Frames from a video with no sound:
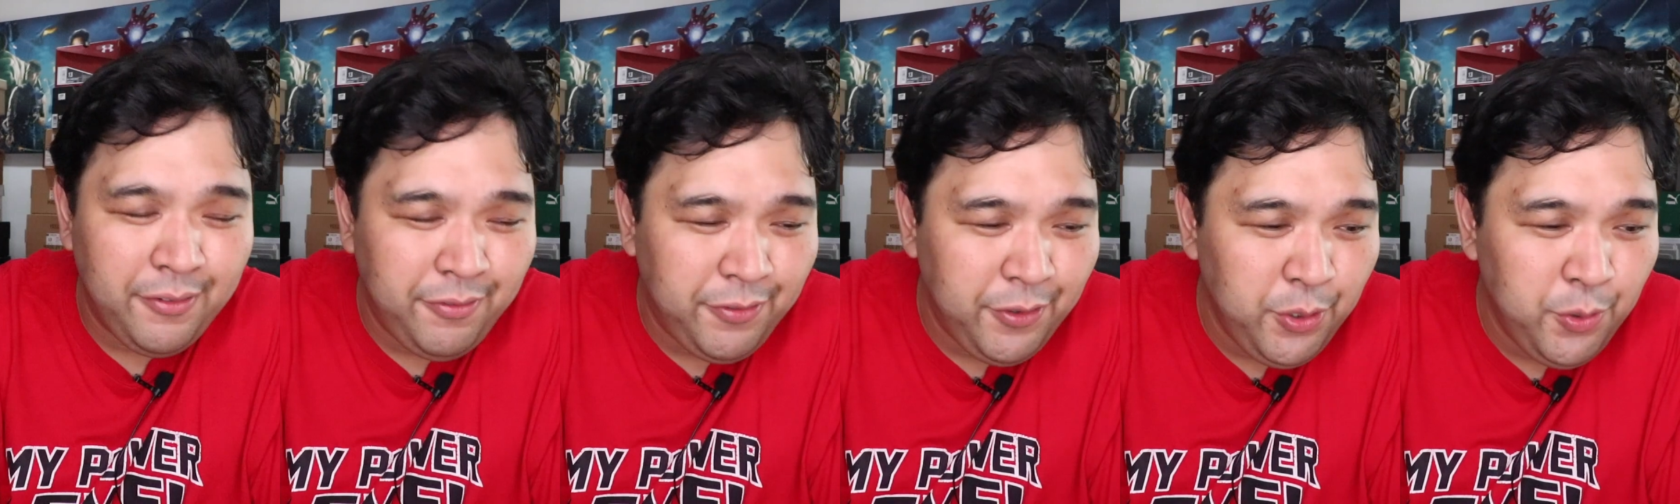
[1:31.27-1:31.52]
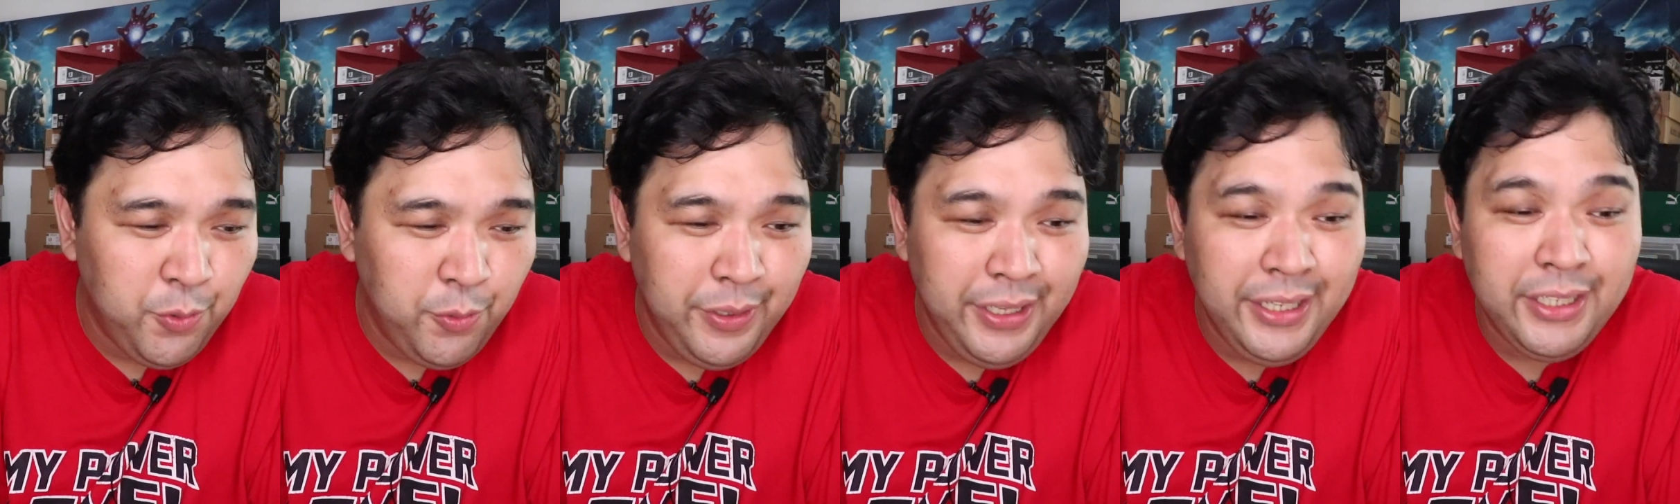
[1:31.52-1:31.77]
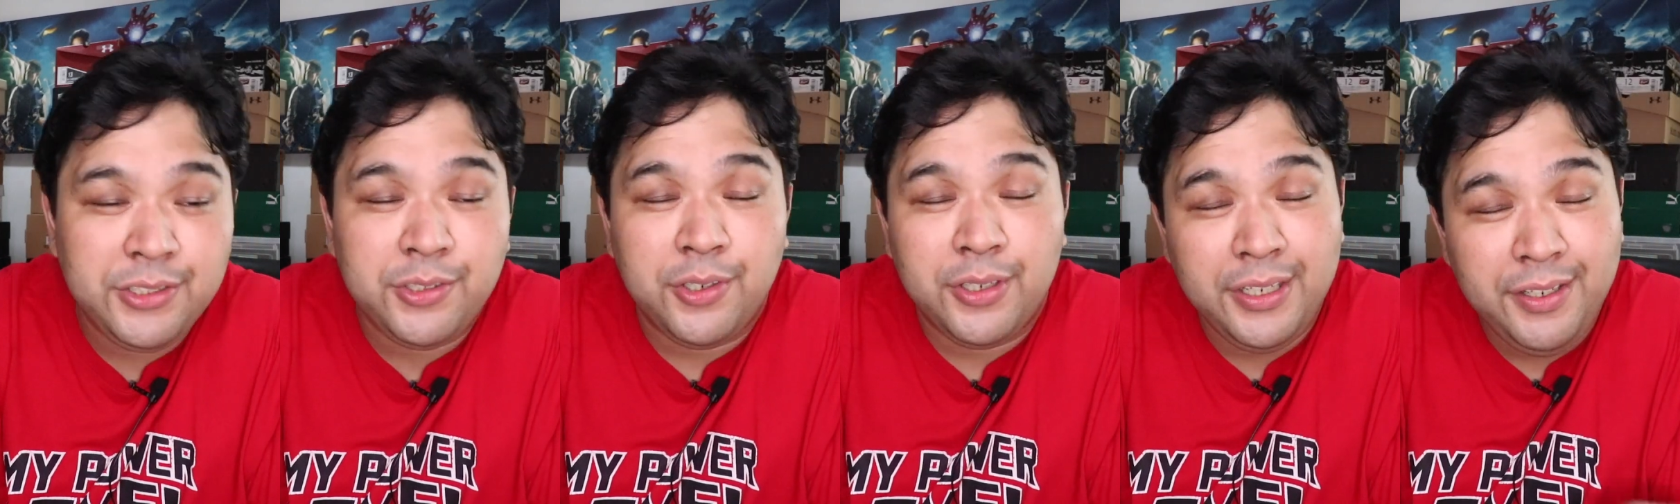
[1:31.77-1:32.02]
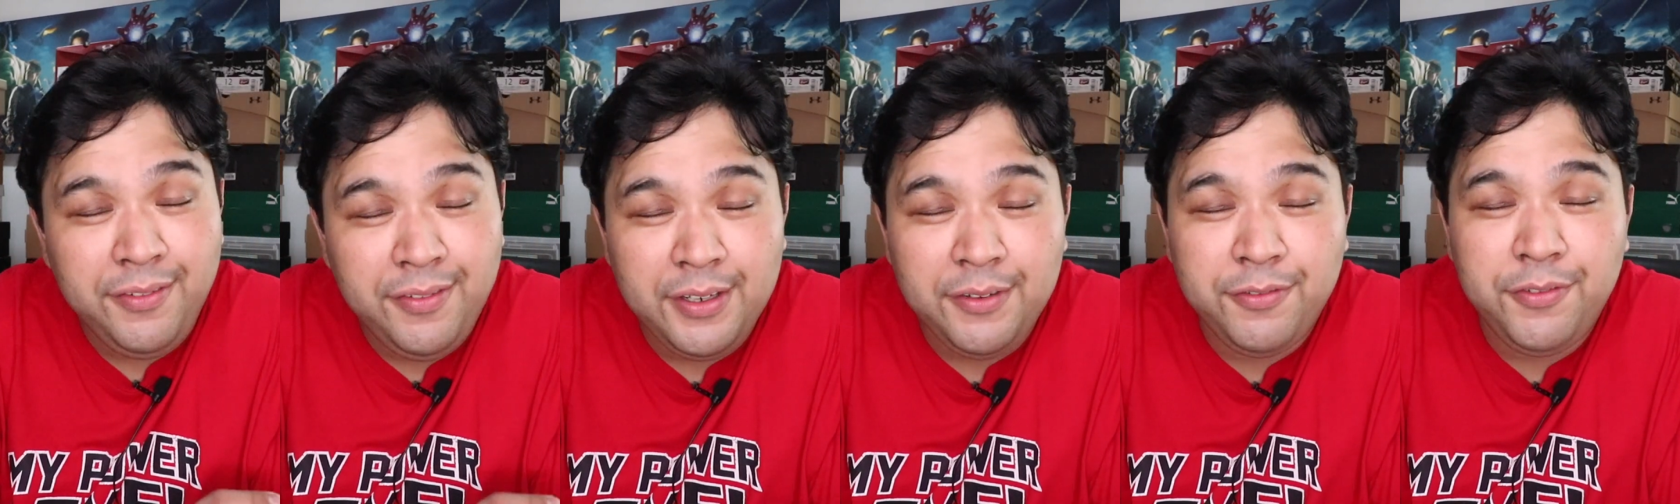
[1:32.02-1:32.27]
a few weeks
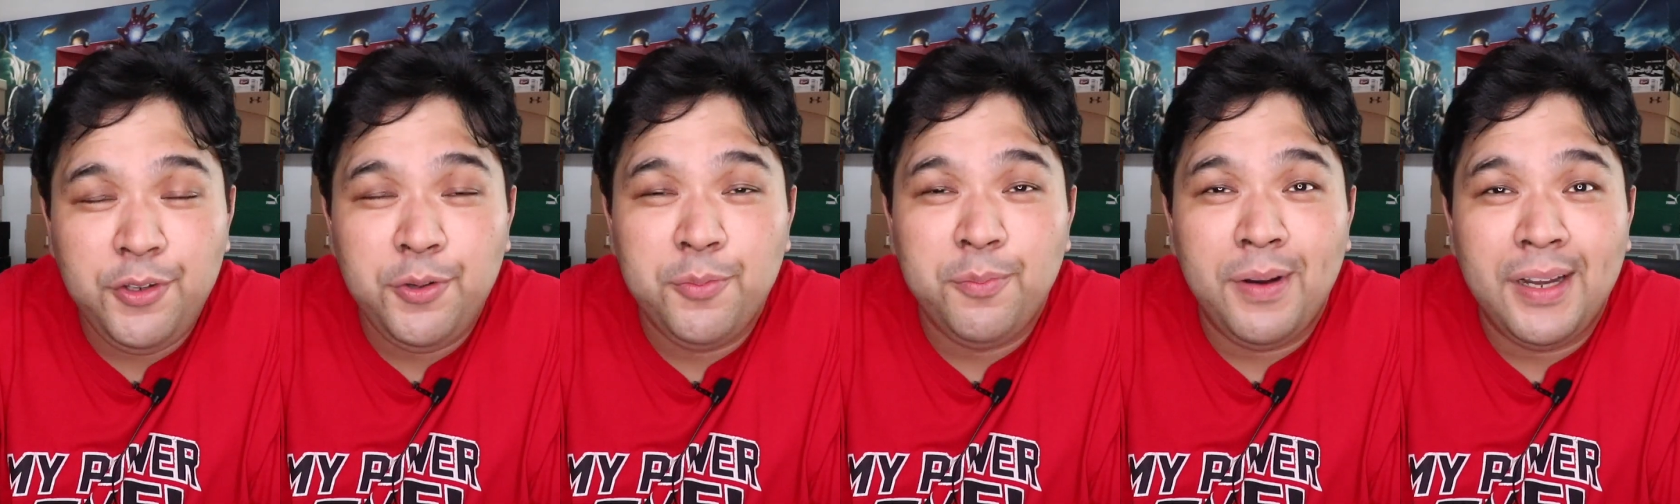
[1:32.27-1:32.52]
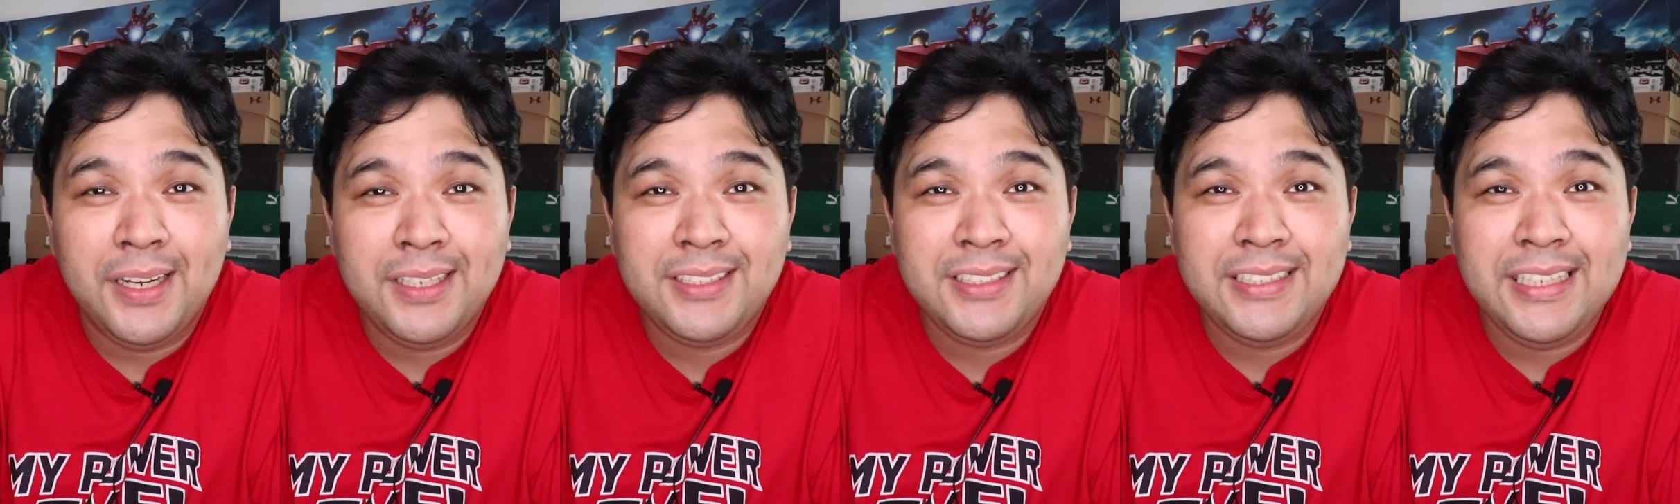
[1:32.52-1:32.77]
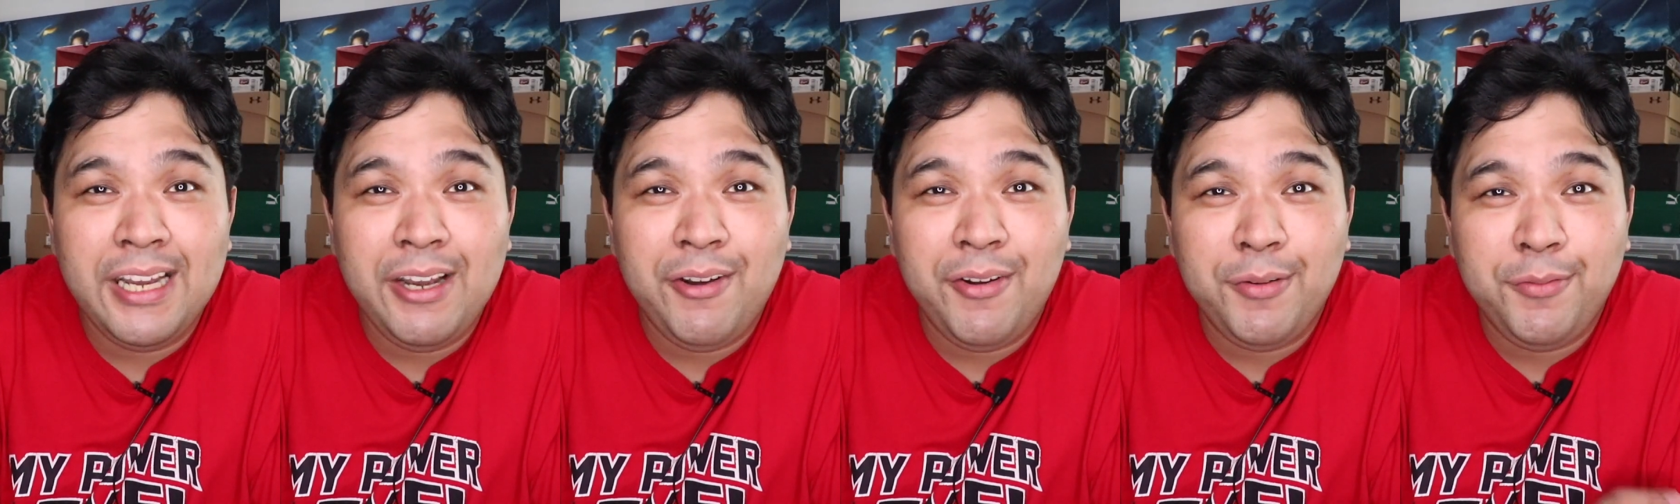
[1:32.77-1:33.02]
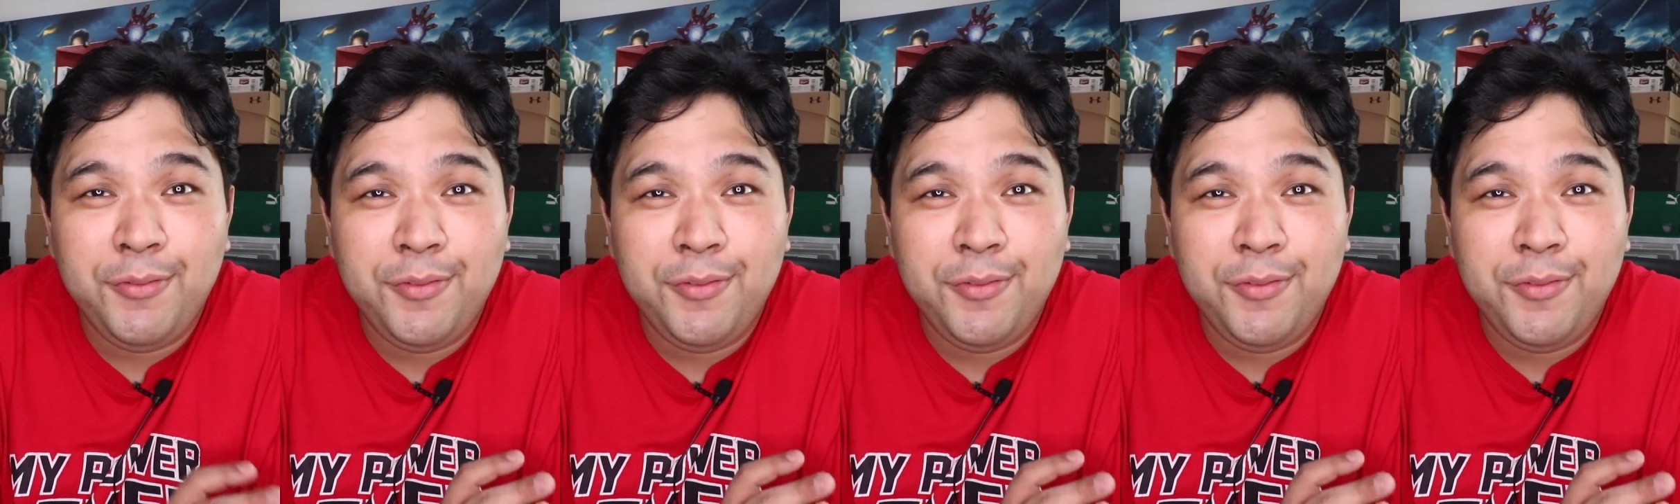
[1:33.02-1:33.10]
or even a few months now,